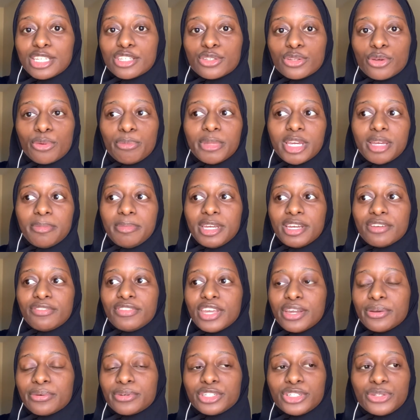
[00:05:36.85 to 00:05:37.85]
So maybe if
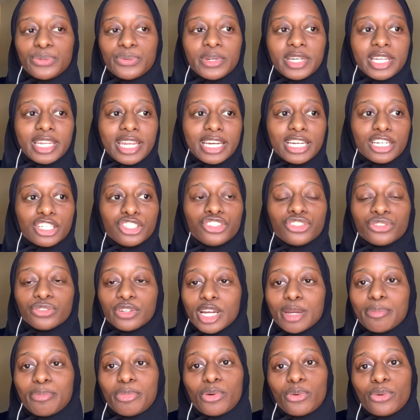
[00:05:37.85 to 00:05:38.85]
they were doing like a
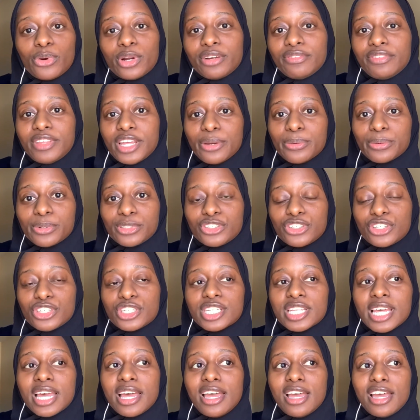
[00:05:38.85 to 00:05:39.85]
trip, or if they were just
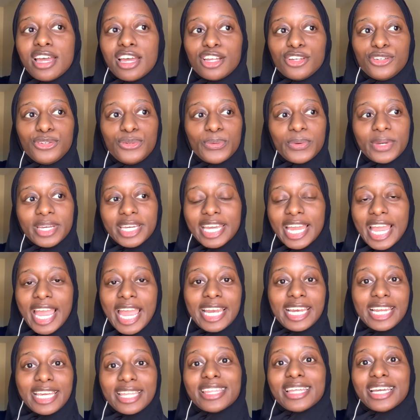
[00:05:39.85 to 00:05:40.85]
doing
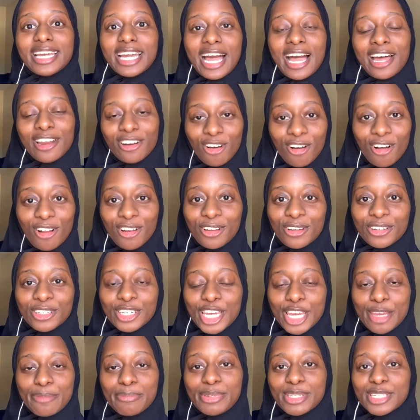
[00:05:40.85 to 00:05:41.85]
anything at all on
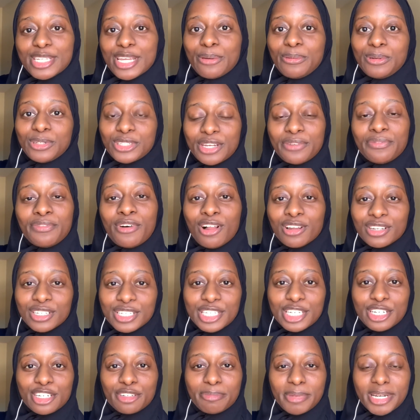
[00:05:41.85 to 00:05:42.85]
campus, I wish I
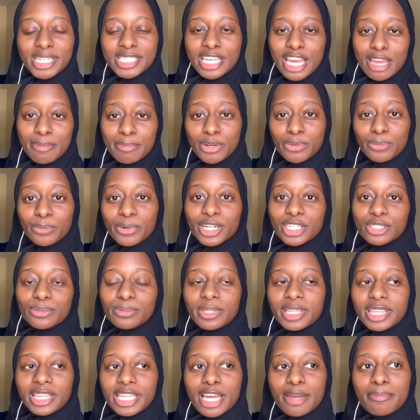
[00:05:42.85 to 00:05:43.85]
volunteered my time and worked
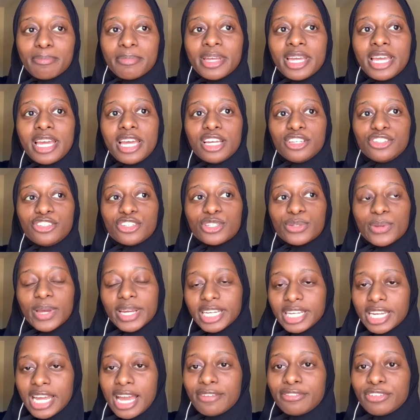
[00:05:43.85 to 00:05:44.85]
with them, just so I could
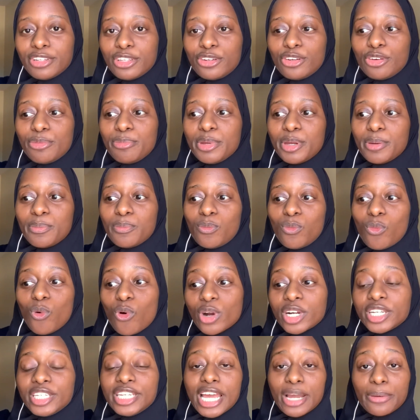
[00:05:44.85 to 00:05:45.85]
have a little bit more
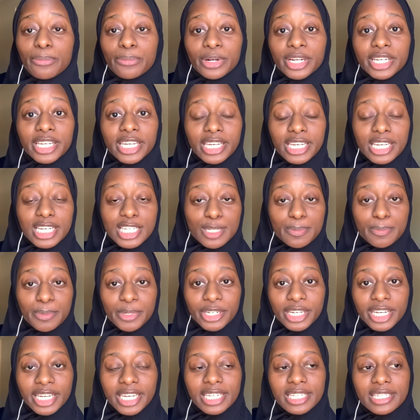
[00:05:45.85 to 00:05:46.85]
networking
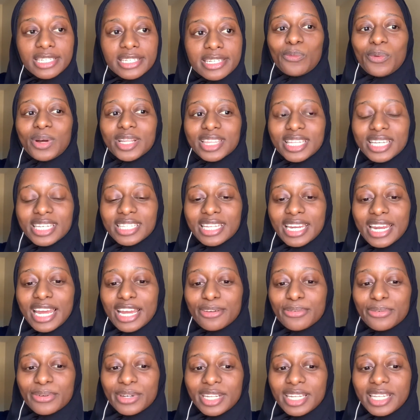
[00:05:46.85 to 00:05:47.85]
experience. One thing that I
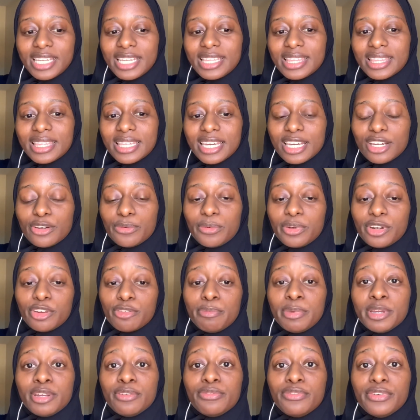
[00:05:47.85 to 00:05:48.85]
really think would have
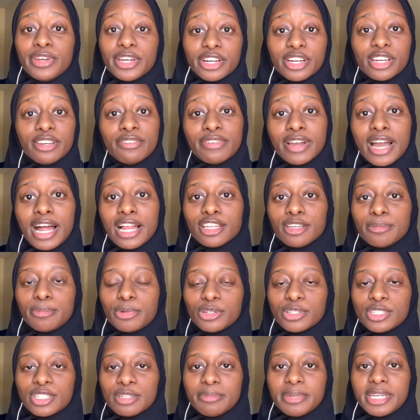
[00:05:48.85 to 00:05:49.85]
been very valuable
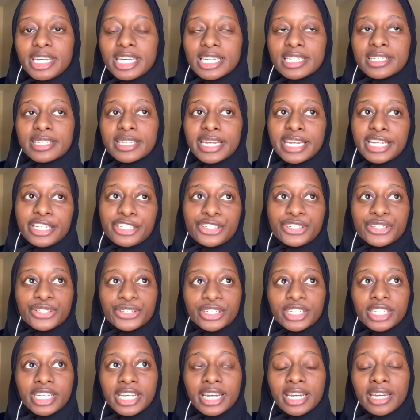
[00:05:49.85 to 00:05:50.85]
to me is
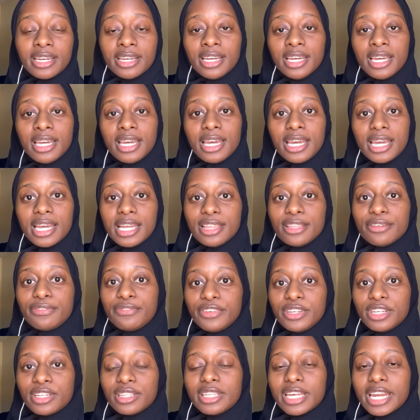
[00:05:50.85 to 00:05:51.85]
interning in the
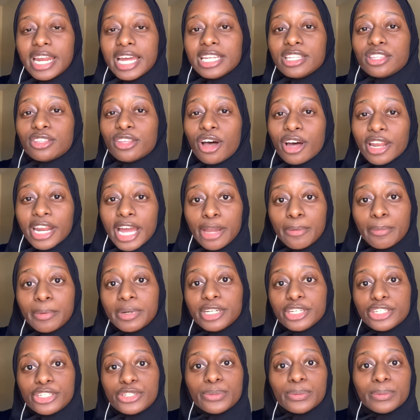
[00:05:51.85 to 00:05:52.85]
field that I thought I
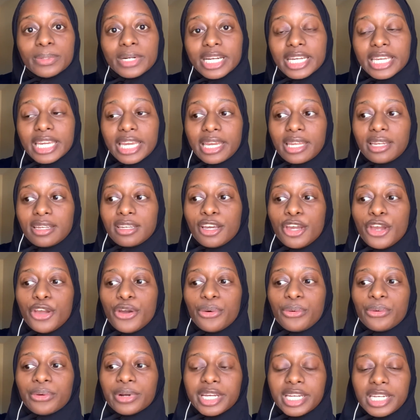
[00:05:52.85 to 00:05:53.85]
wanted to work in,
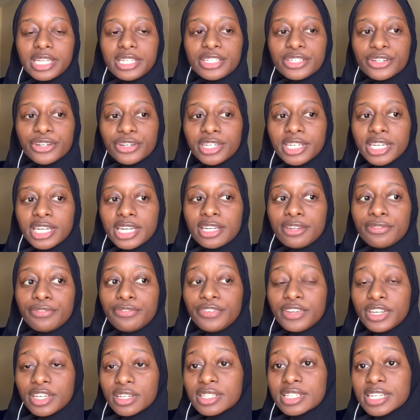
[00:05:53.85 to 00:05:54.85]
or interning in
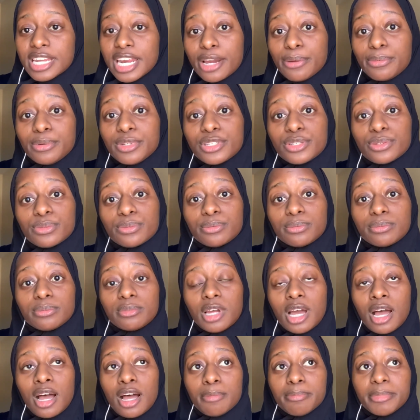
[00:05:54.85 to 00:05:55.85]
fields that I was
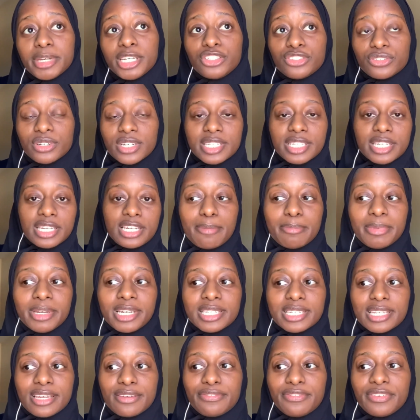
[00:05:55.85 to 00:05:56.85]
interested in, because
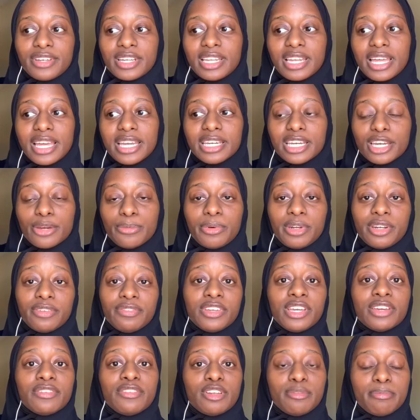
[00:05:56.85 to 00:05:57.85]
I feel like it would have
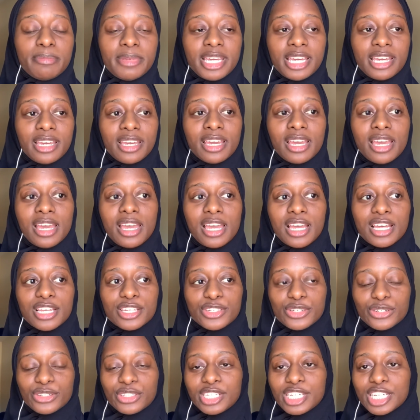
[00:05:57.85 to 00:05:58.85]
given me
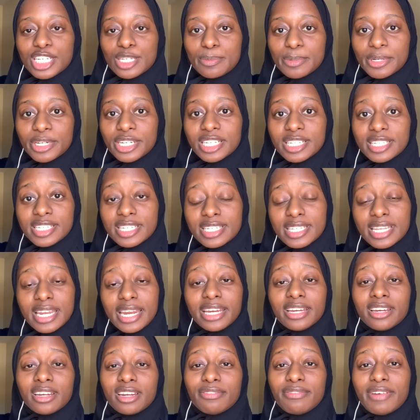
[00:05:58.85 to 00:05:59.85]
certain experiences that I
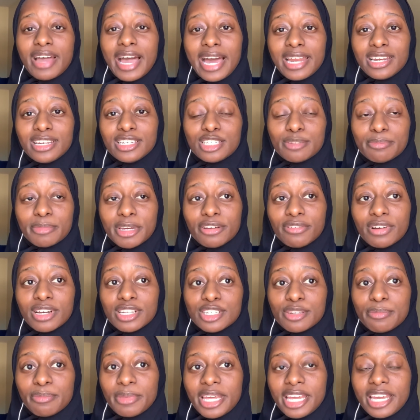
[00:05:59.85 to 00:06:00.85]
could have added to my
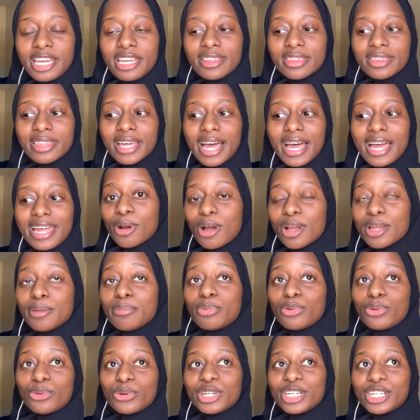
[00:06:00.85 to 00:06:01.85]
resume that
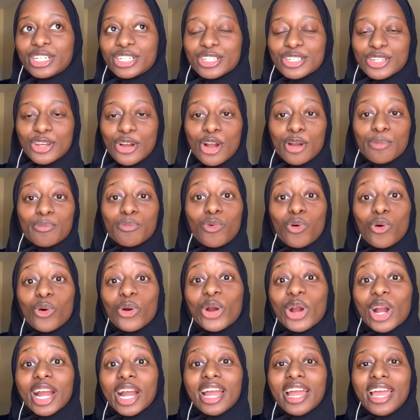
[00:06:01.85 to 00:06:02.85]
employers are
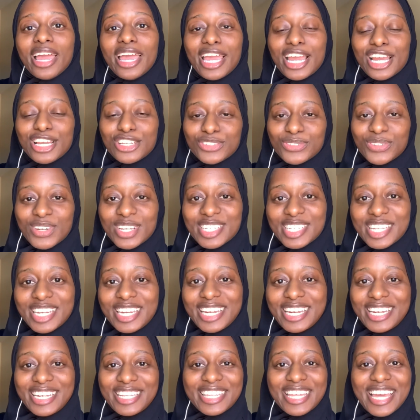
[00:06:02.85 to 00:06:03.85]
more interested
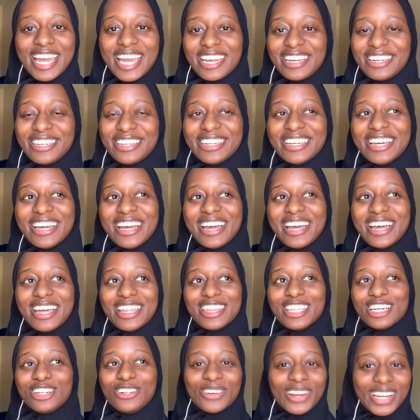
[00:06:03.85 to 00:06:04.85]
in than
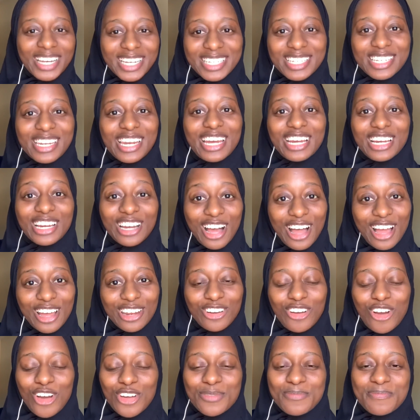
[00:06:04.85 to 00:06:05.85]
the grades that I got
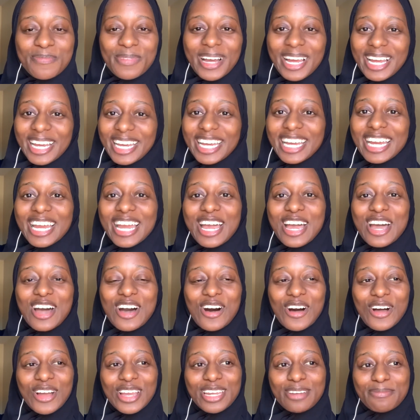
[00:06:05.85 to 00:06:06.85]
on
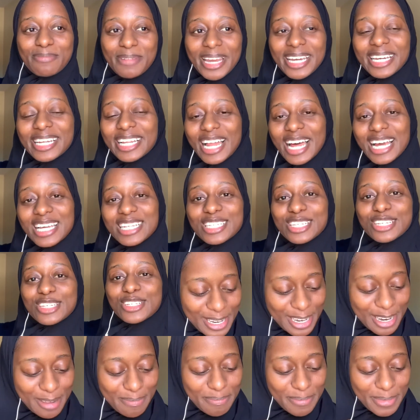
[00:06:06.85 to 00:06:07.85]
in my classes.
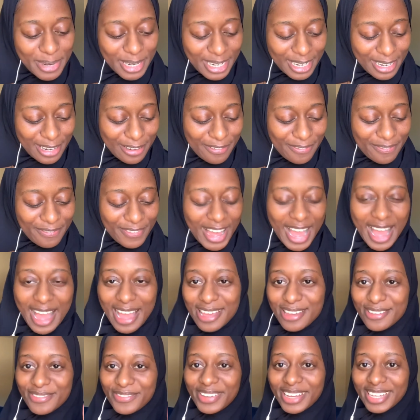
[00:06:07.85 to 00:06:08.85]
Number
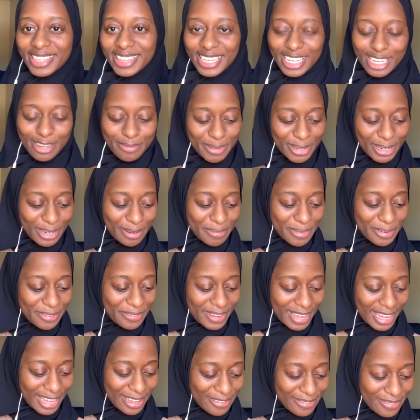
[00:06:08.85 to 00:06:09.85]
5, I think I'm on number
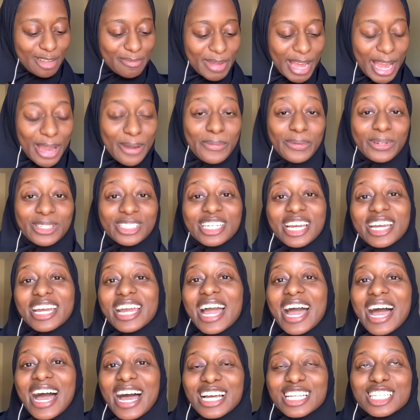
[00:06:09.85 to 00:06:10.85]
5. I wish I
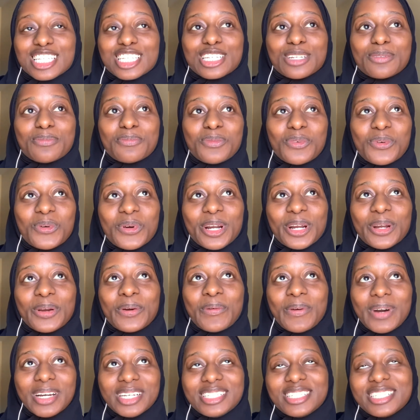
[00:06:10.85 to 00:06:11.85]
asked more
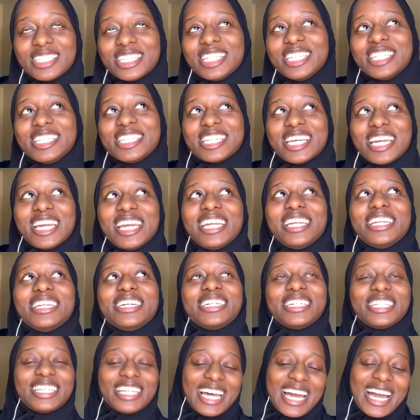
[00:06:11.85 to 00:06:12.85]
questions in
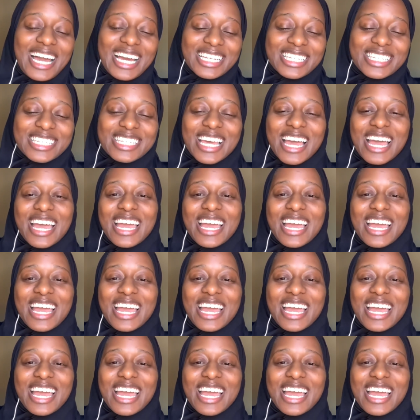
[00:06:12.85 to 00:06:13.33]
class.